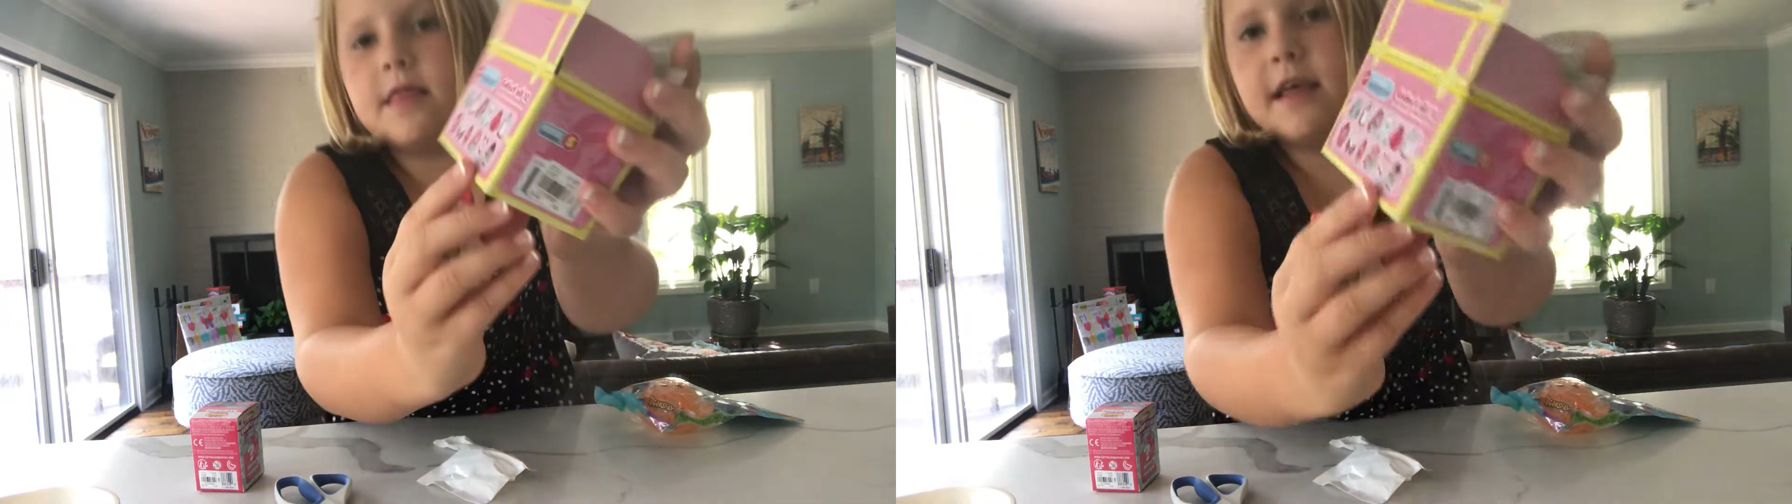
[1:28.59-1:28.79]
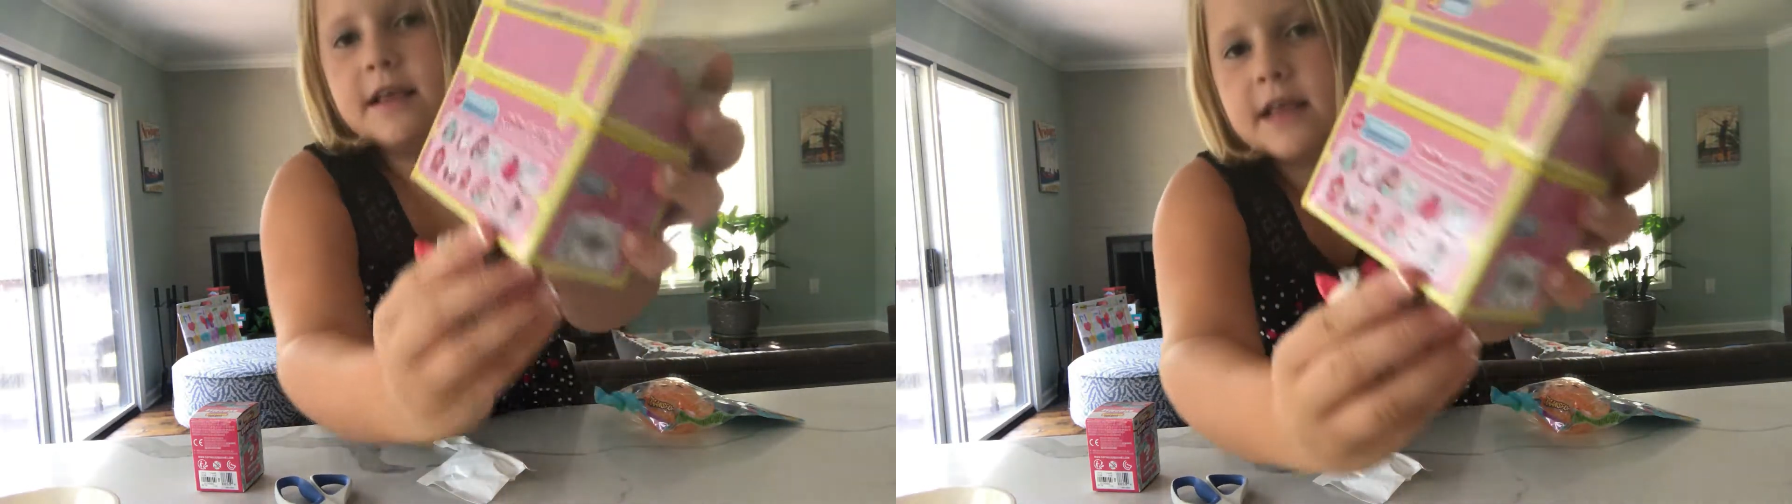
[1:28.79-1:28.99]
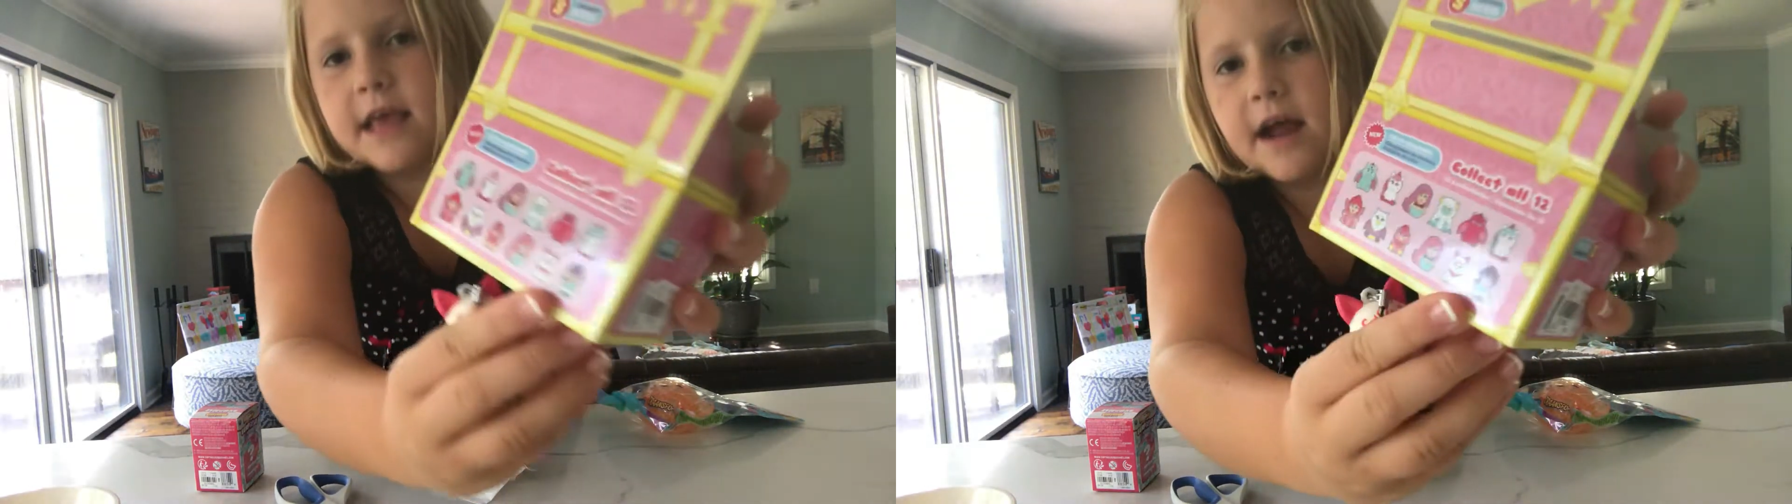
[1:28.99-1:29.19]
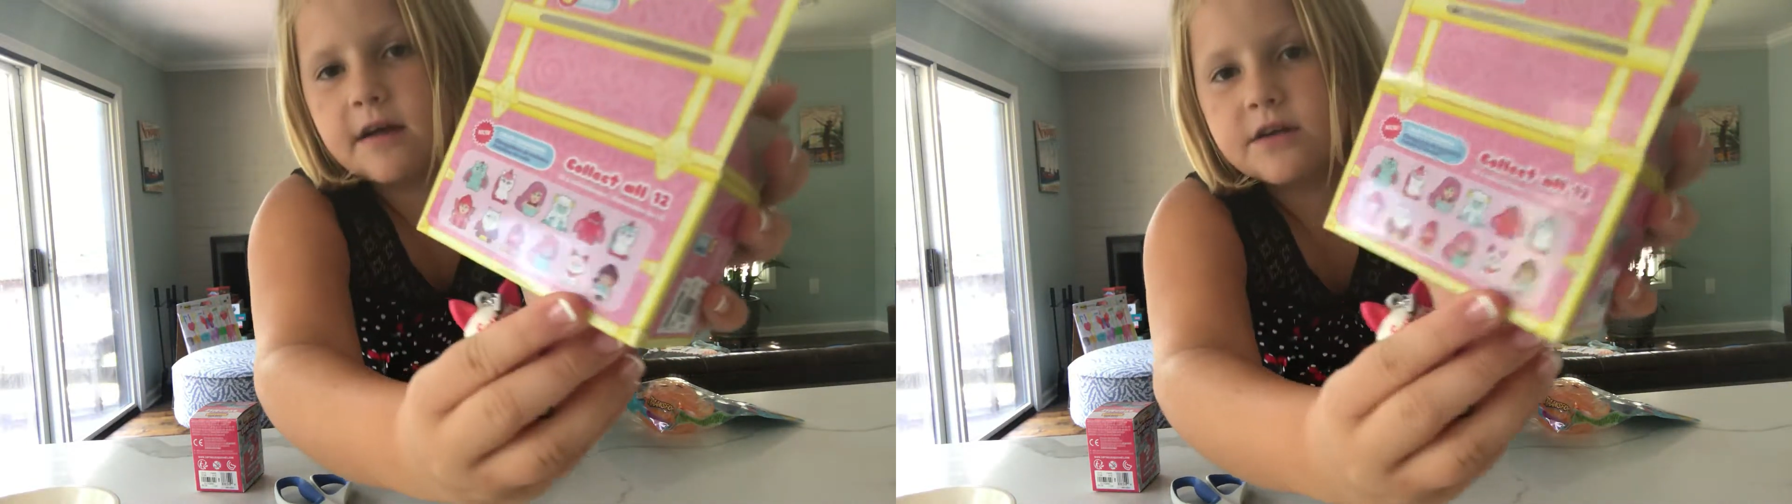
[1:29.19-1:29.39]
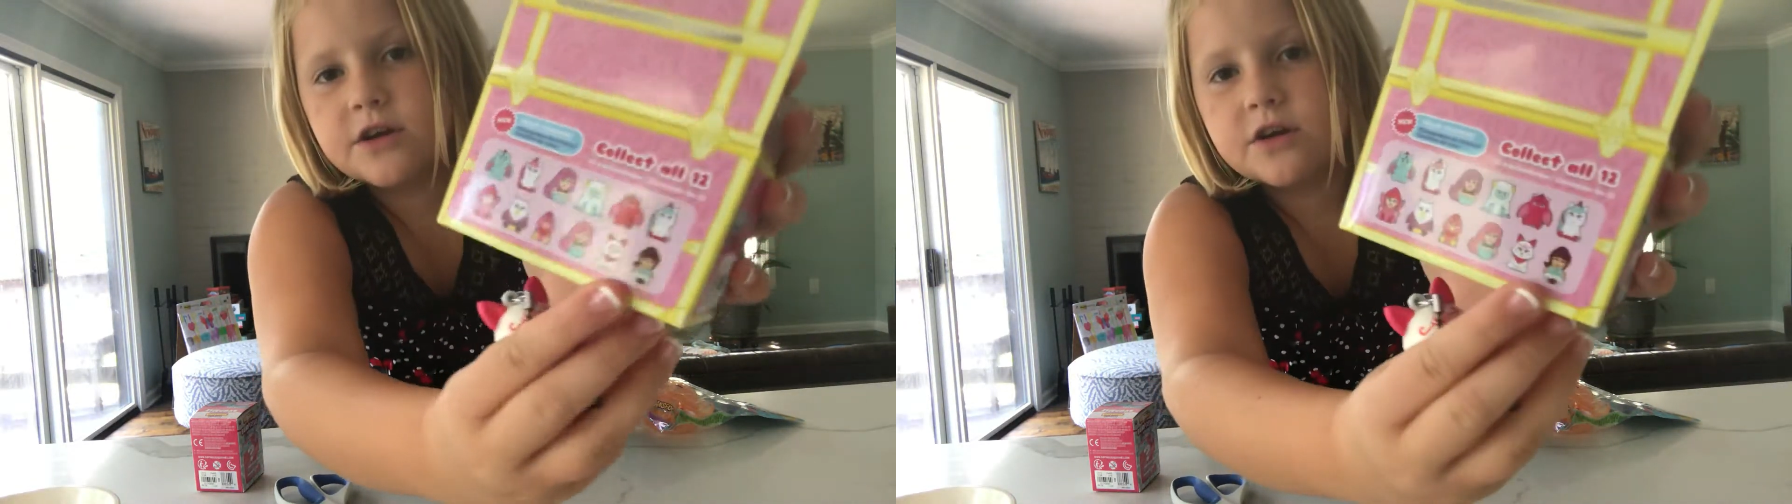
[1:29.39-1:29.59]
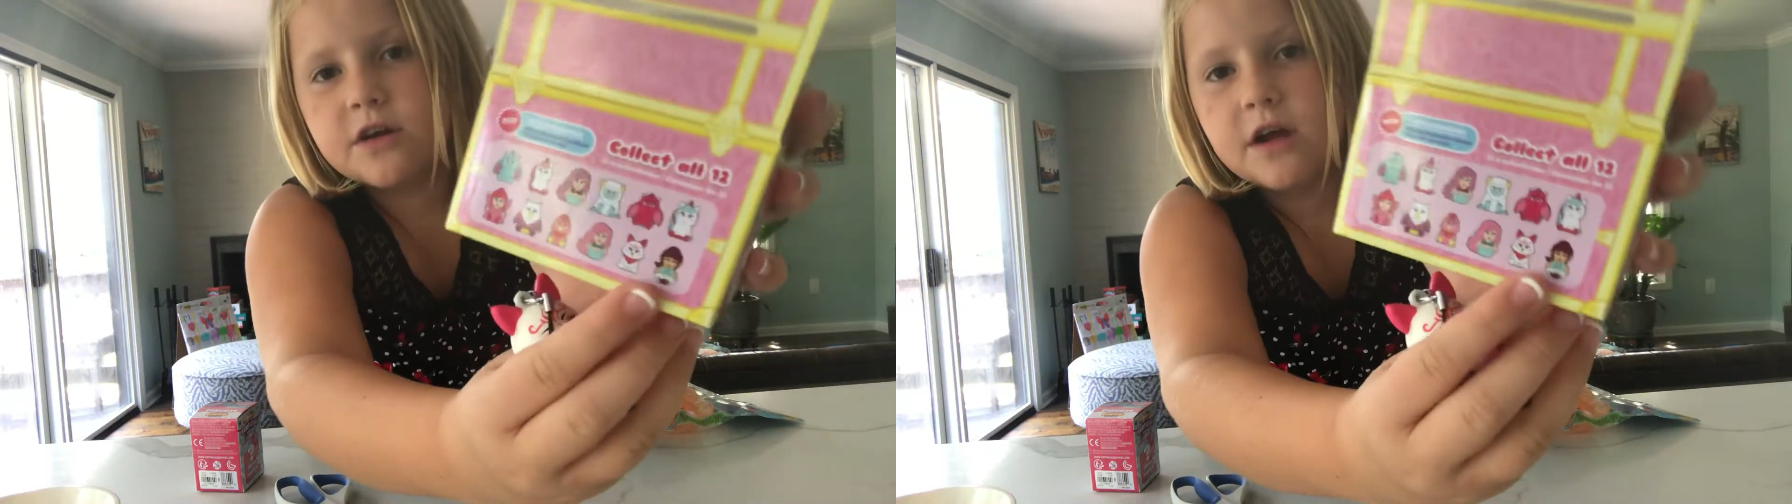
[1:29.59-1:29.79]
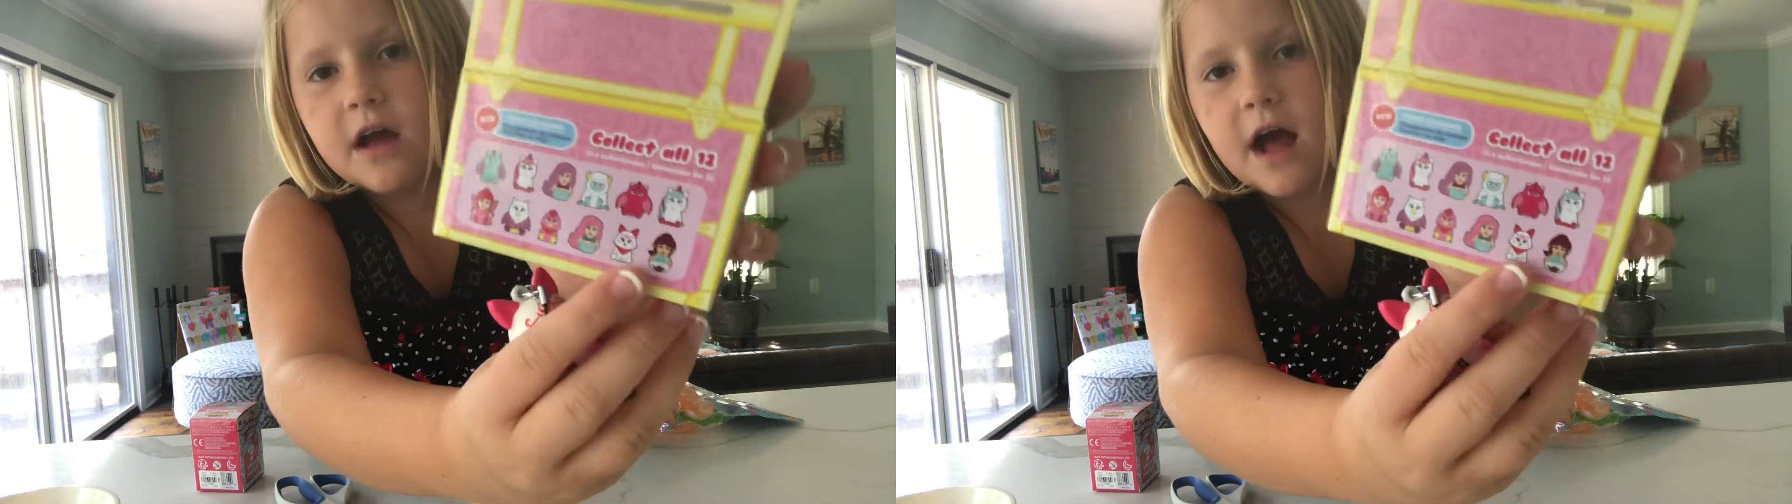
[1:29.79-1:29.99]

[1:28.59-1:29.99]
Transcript: this character.